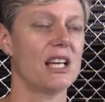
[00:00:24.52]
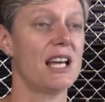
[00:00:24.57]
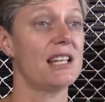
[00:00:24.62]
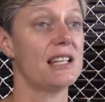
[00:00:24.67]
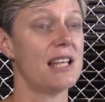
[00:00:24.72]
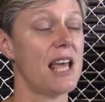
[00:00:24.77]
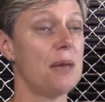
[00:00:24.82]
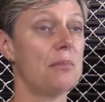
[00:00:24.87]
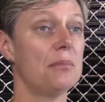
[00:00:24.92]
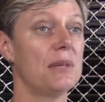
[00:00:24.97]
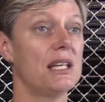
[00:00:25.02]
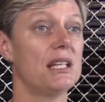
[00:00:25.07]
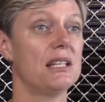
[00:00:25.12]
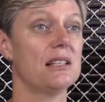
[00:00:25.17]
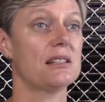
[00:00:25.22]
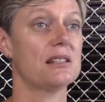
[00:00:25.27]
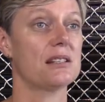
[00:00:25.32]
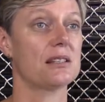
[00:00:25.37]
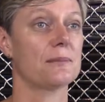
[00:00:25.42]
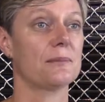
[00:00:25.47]
And that
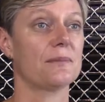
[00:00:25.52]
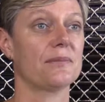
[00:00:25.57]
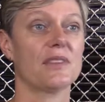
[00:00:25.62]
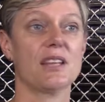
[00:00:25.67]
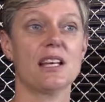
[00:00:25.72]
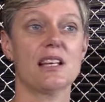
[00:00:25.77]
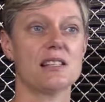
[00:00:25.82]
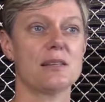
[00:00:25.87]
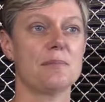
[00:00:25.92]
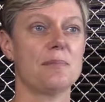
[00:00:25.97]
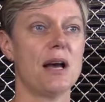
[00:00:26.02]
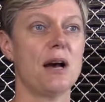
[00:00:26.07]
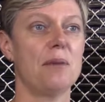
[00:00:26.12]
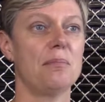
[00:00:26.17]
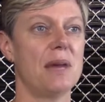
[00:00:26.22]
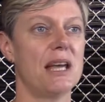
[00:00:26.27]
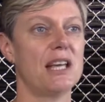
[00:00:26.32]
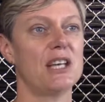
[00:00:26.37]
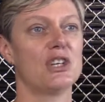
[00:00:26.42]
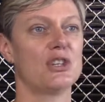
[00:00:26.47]
means it's
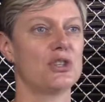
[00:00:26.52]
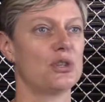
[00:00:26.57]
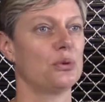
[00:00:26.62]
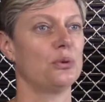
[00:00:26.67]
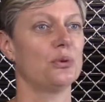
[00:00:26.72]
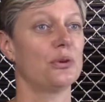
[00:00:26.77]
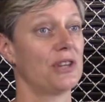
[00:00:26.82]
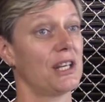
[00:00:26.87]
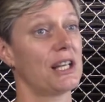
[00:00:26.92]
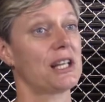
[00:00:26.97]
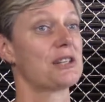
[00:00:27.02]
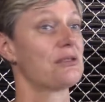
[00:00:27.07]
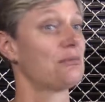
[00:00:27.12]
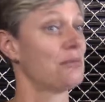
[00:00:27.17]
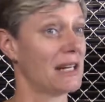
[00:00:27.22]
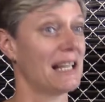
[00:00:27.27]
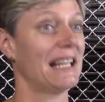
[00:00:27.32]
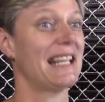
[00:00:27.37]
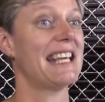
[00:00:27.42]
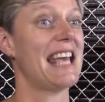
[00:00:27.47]
about making sure things
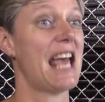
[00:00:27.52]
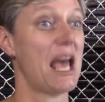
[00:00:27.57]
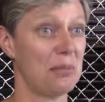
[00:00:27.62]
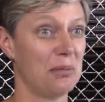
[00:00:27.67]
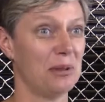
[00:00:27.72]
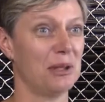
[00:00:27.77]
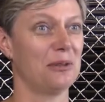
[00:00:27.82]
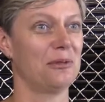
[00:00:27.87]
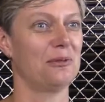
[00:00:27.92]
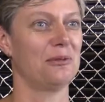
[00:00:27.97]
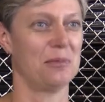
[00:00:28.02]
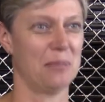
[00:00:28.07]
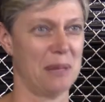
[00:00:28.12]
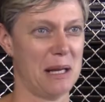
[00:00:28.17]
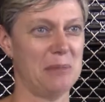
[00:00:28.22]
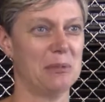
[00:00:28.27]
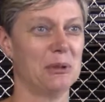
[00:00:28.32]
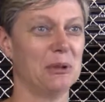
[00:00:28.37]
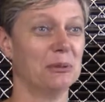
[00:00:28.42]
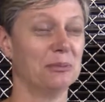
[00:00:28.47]
really happen for
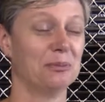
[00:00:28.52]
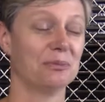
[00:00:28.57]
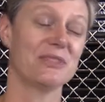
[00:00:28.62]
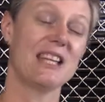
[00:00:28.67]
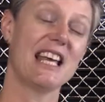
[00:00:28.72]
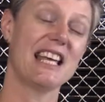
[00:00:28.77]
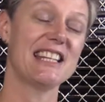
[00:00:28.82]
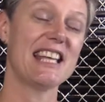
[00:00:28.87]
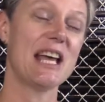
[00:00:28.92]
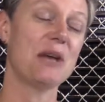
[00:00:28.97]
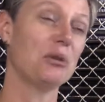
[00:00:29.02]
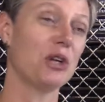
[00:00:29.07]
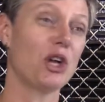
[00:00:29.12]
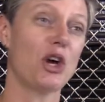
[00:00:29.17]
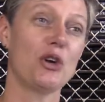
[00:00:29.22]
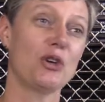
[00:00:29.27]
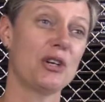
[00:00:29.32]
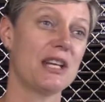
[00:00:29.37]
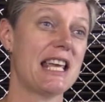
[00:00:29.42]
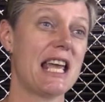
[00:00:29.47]
people. And that
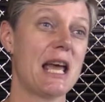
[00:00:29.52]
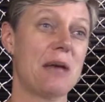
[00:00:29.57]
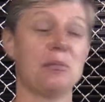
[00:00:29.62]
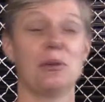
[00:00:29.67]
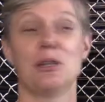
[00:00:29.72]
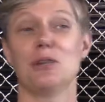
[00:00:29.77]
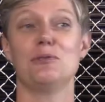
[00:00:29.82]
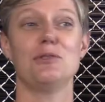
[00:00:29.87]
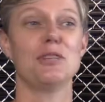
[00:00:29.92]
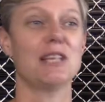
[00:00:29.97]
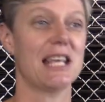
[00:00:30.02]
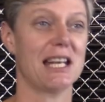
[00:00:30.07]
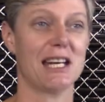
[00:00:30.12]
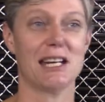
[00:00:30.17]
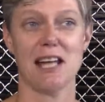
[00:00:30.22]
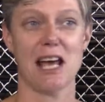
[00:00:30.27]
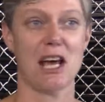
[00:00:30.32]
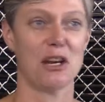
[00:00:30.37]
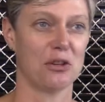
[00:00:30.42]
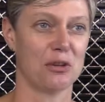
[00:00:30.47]
will only happen if you get
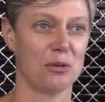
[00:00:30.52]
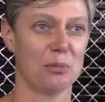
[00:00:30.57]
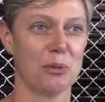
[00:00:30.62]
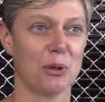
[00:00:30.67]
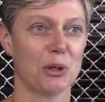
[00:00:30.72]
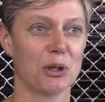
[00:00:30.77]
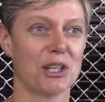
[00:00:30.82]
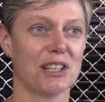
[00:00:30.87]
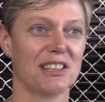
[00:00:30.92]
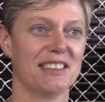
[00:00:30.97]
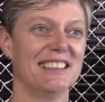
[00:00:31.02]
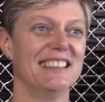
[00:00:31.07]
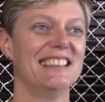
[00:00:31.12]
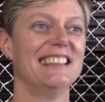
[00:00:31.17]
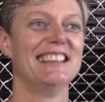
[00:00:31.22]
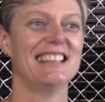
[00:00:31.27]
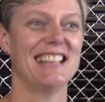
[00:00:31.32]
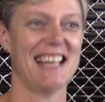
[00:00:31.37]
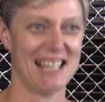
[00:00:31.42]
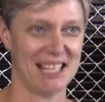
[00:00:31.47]
it out of the book
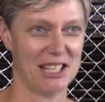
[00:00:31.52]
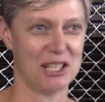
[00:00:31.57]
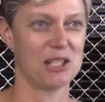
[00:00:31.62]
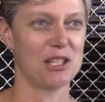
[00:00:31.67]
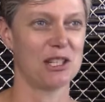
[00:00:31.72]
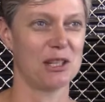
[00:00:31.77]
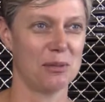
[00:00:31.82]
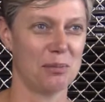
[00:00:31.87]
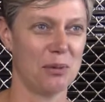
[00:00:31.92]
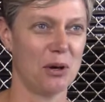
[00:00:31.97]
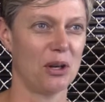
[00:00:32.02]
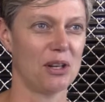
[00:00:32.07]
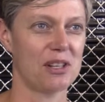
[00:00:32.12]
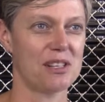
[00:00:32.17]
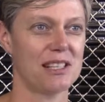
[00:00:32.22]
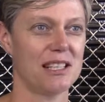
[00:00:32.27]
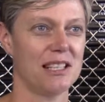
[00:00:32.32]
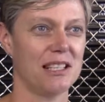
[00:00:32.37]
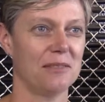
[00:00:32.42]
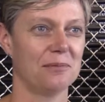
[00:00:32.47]
and into the
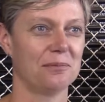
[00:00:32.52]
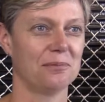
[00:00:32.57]
policy.